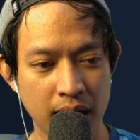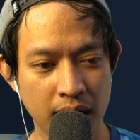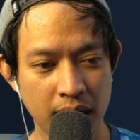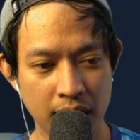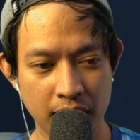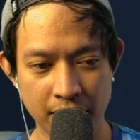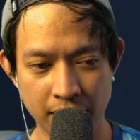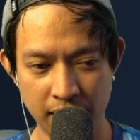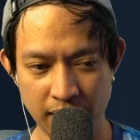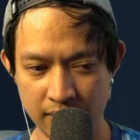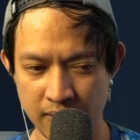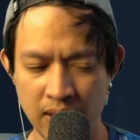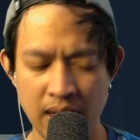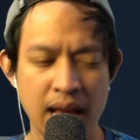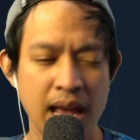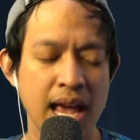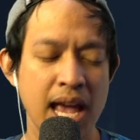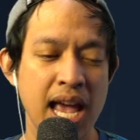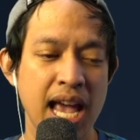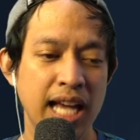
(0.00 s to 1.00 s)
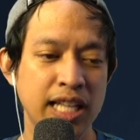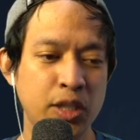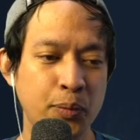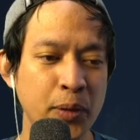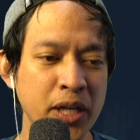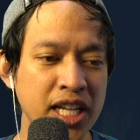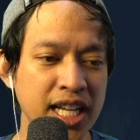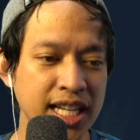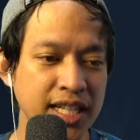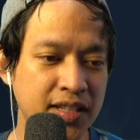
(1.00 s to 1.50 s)
this. It's
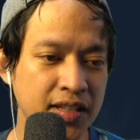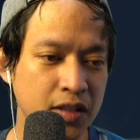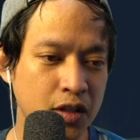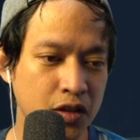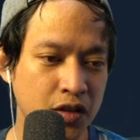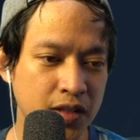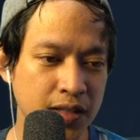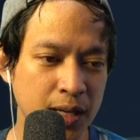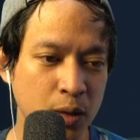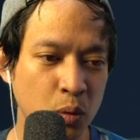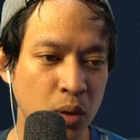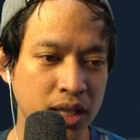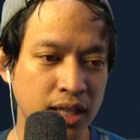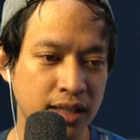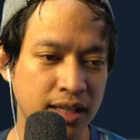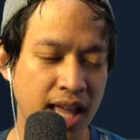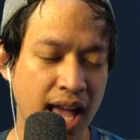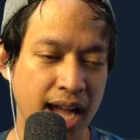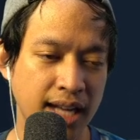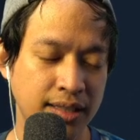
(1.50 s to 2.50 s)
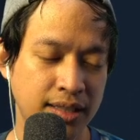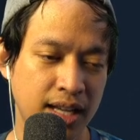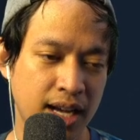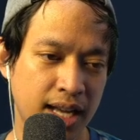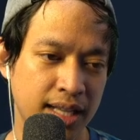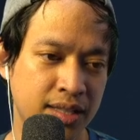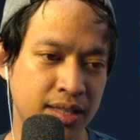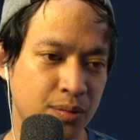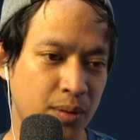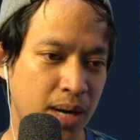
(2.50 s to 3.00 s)
pretty easy to see what the deck
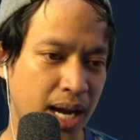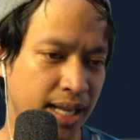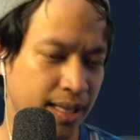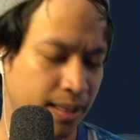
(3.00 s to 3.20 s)
does, right?